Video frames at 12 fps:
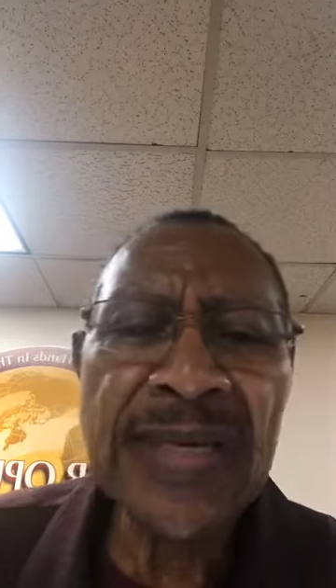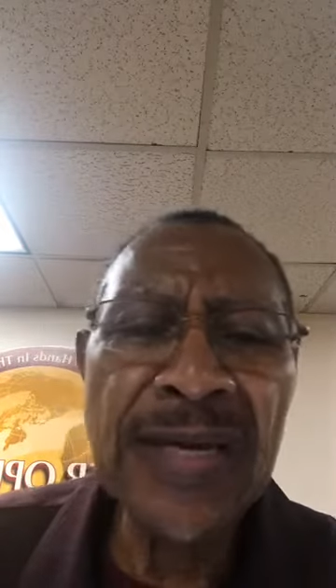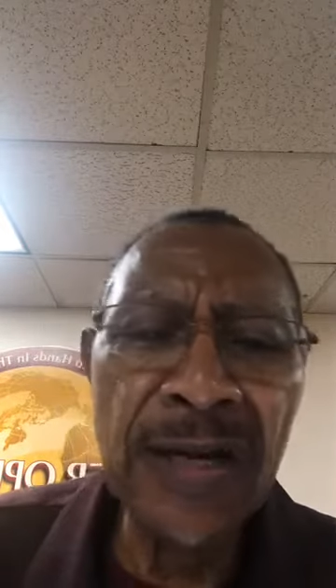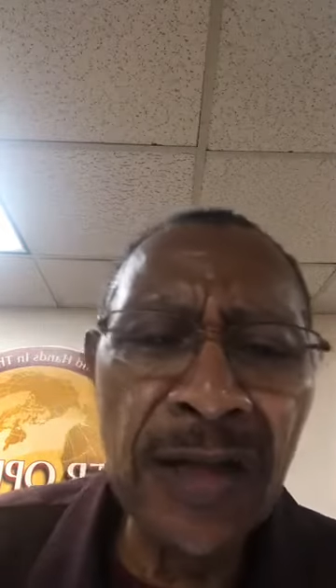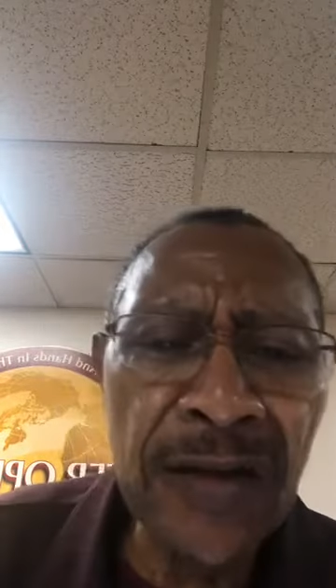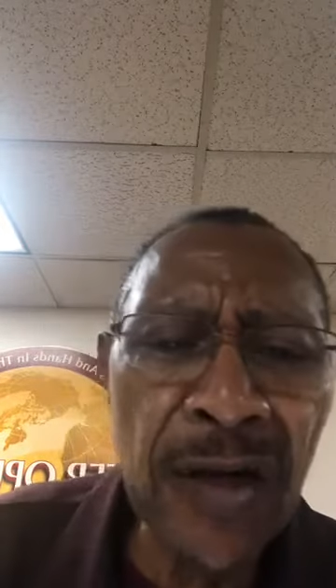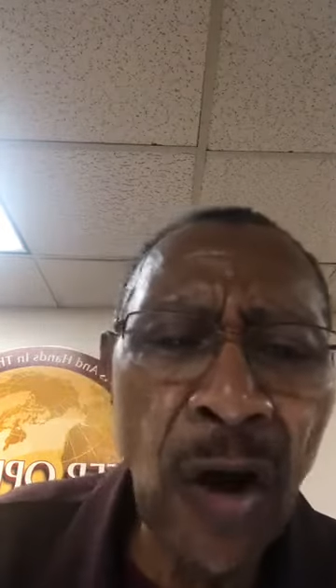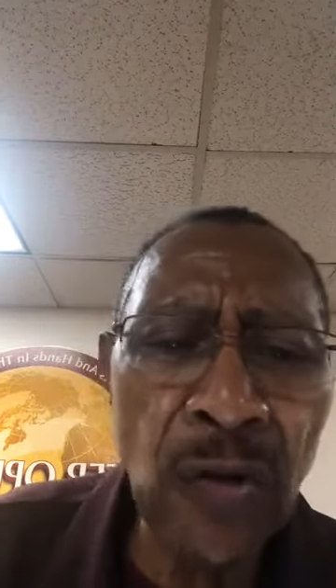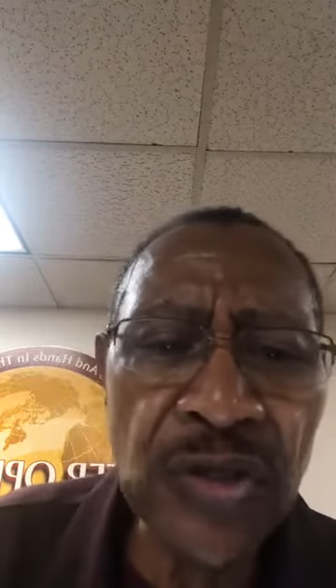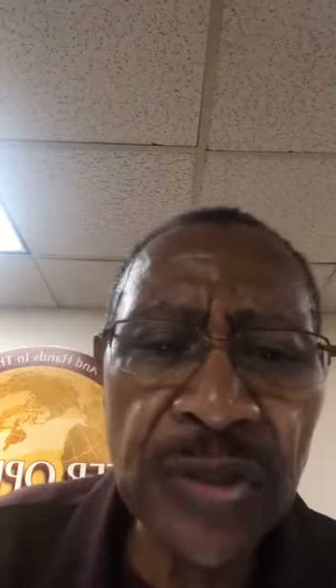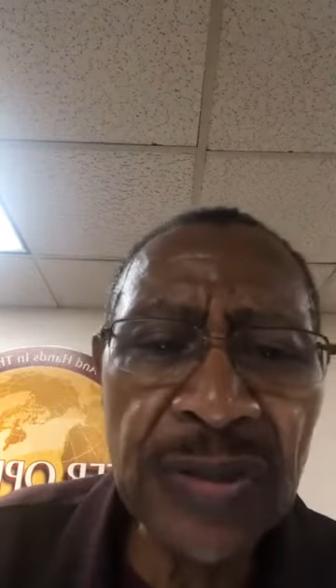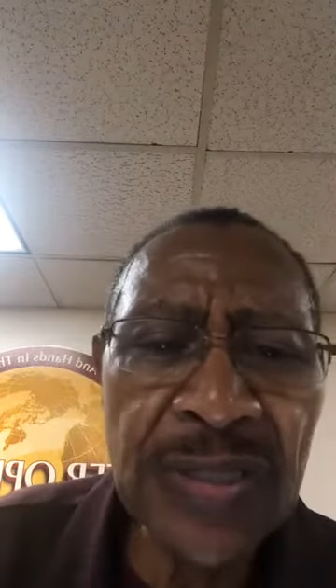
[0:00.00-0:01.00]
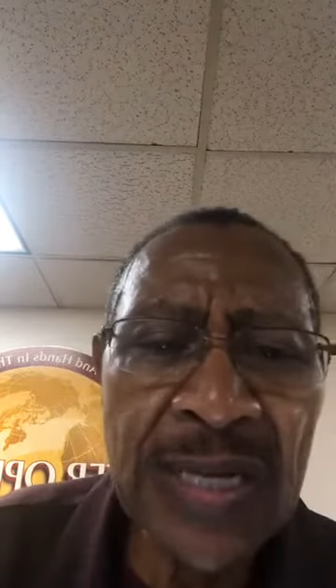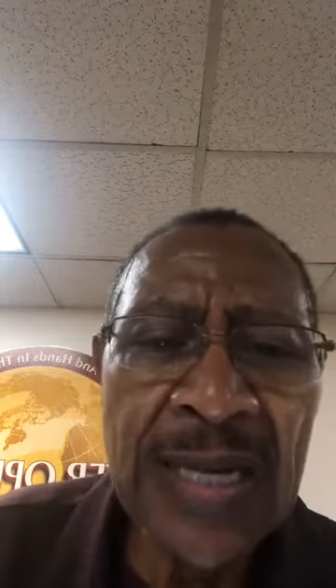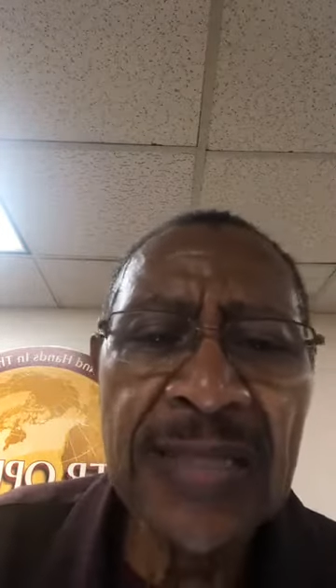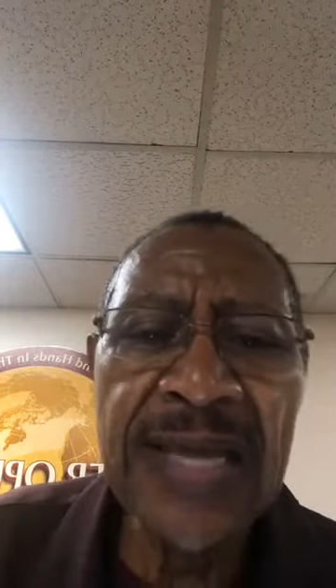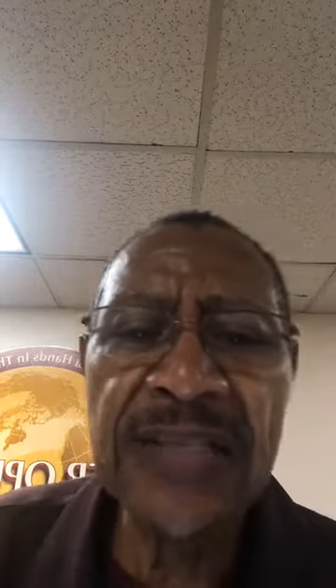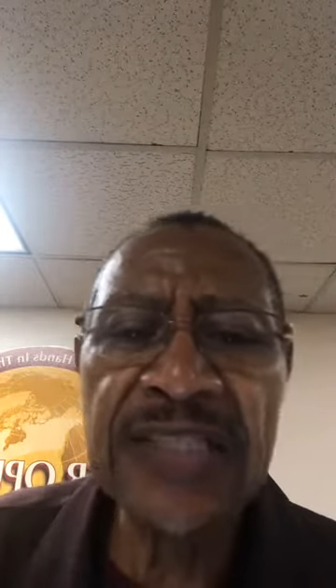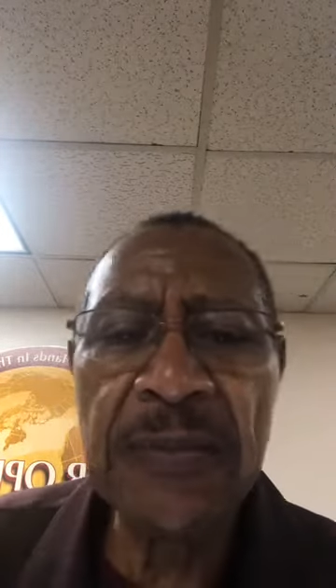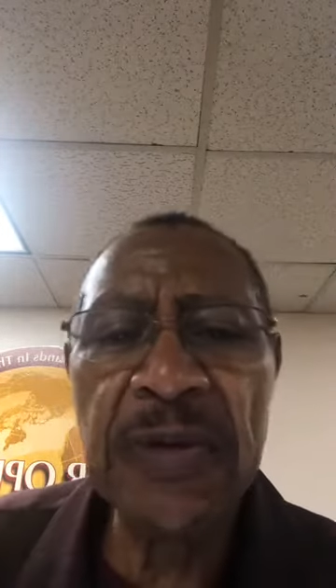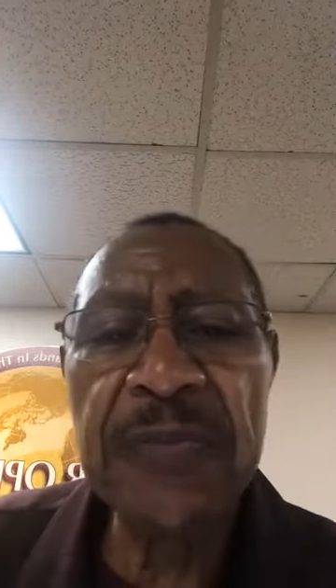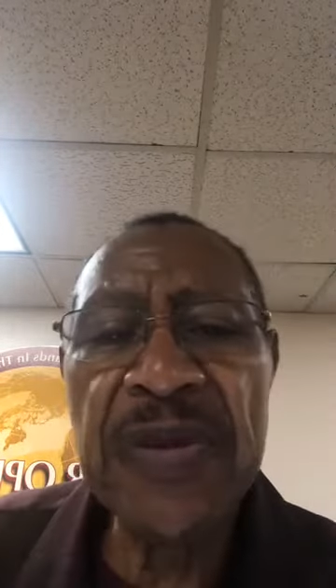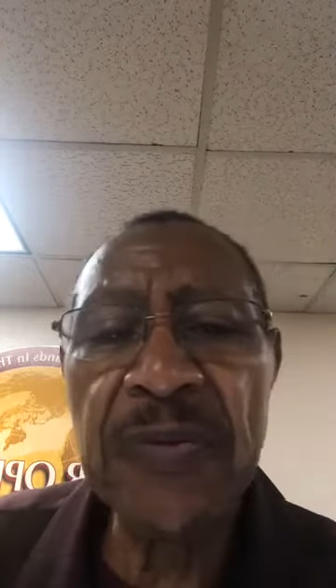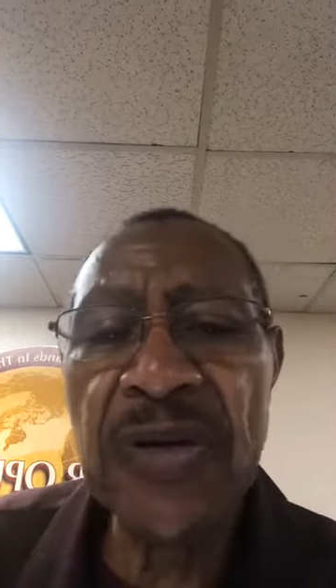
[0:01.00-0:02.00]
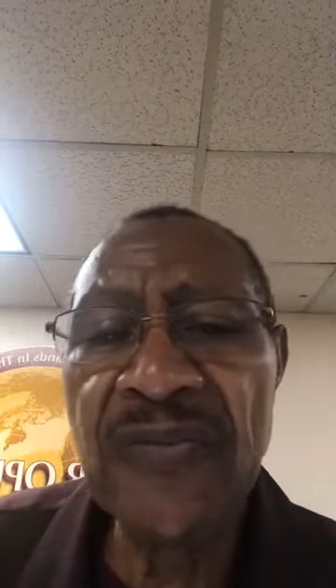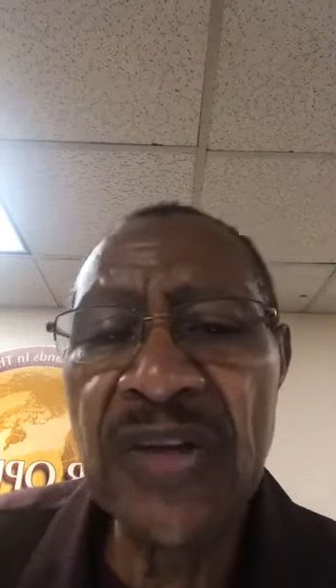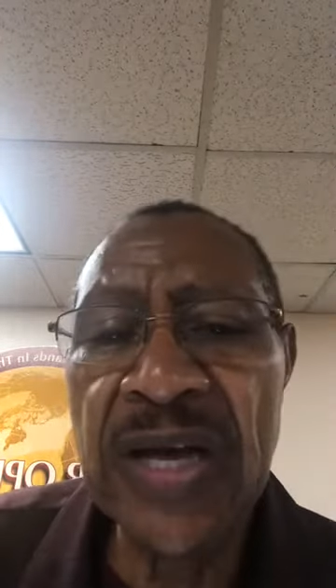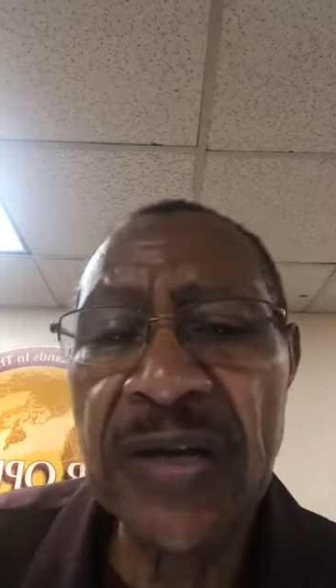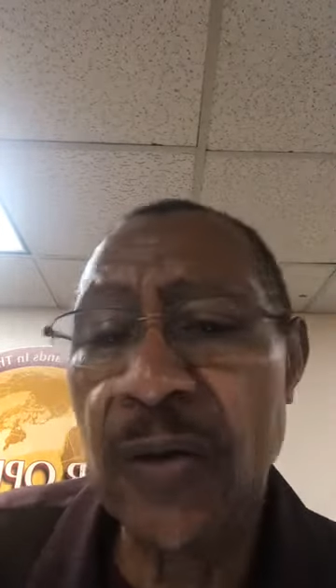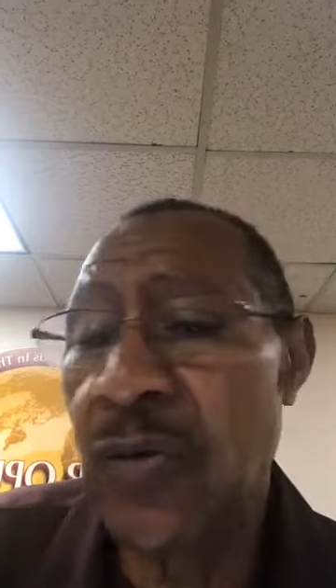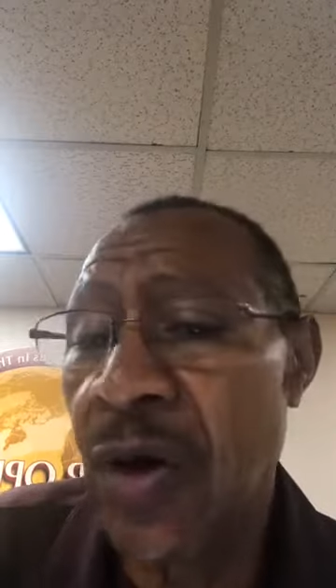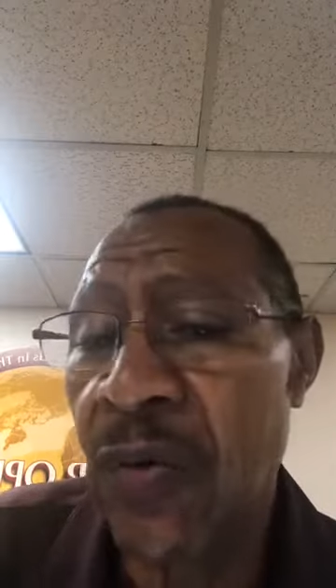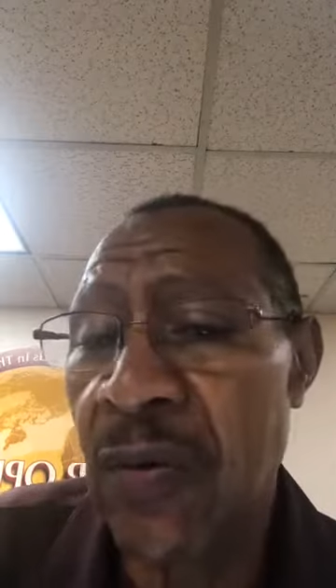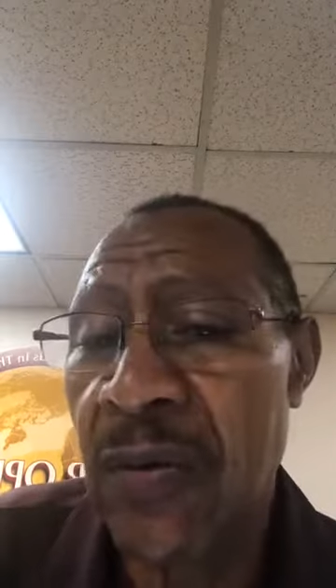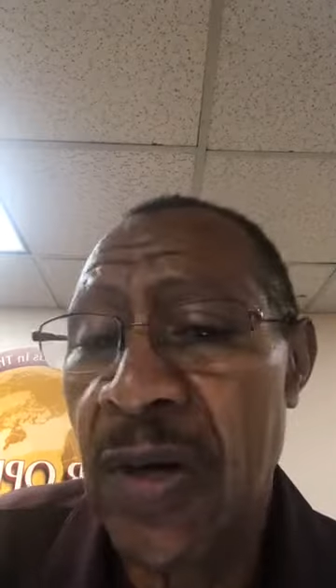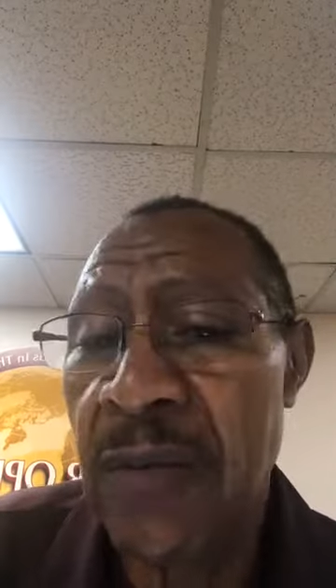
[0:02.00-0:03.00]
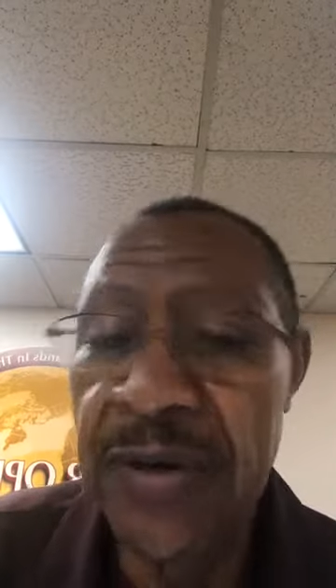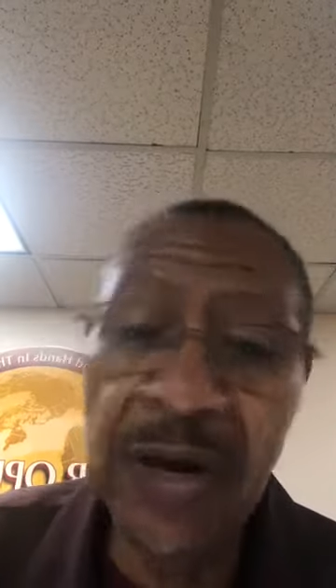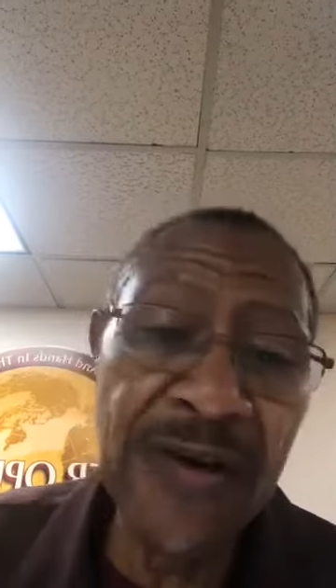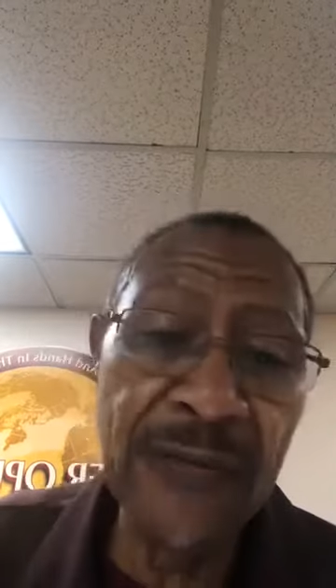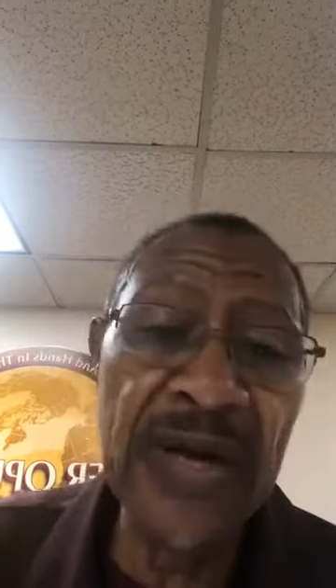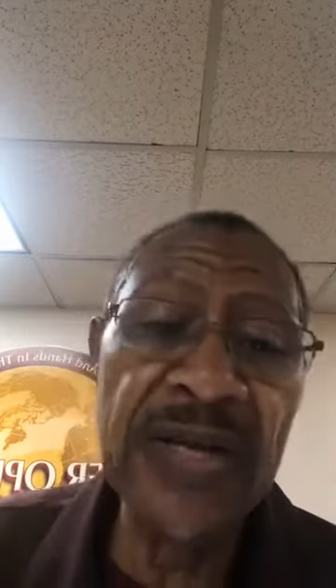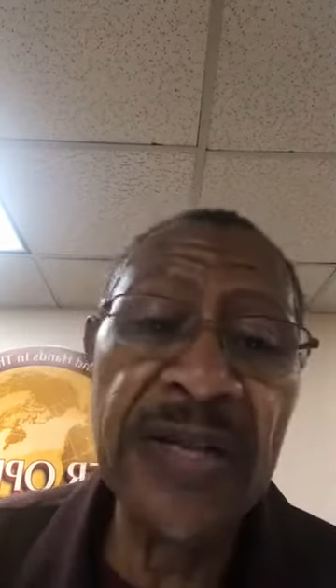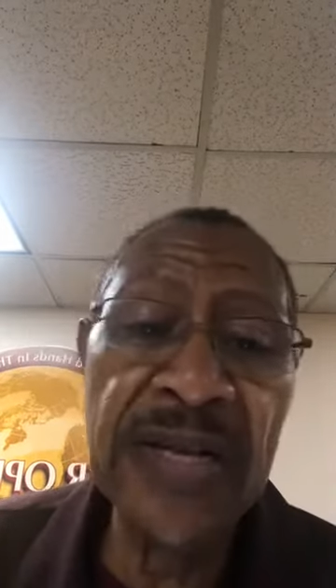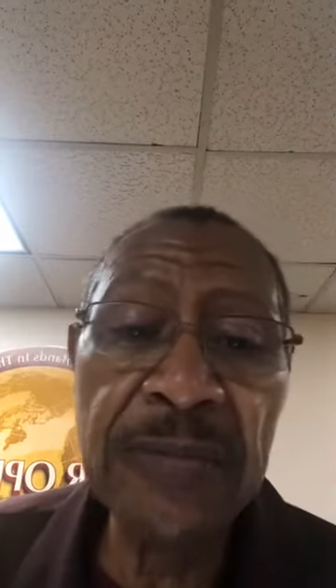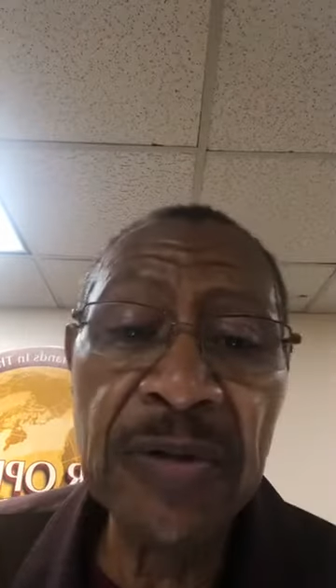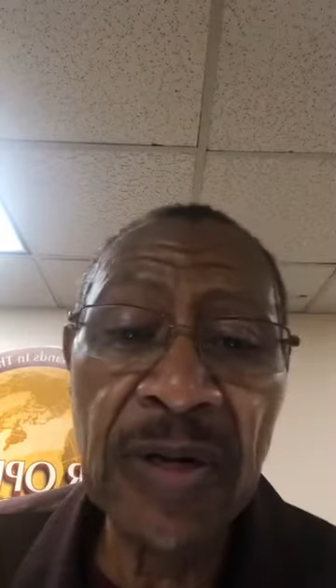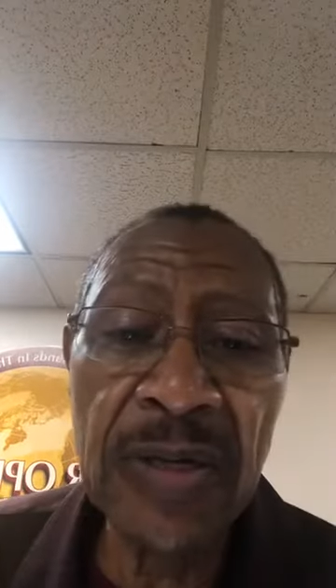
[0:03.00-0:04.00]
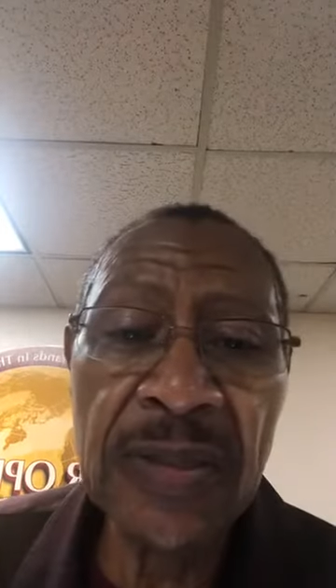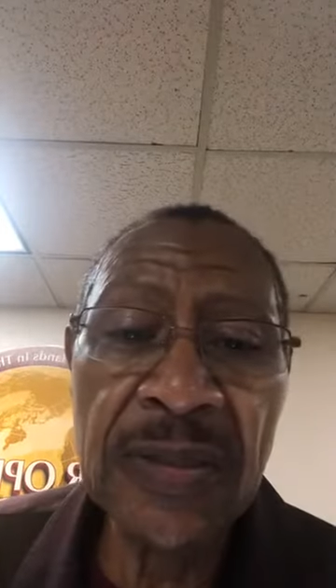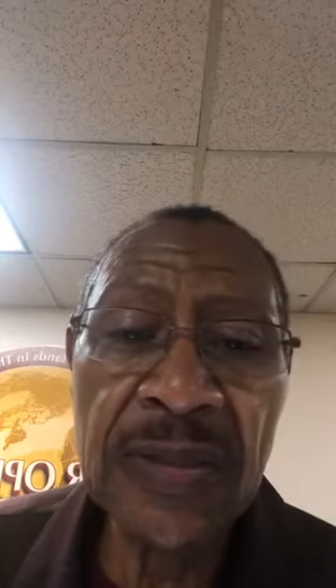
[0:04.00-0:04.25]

and other culture that some of the people living there don't know because I read it in the book.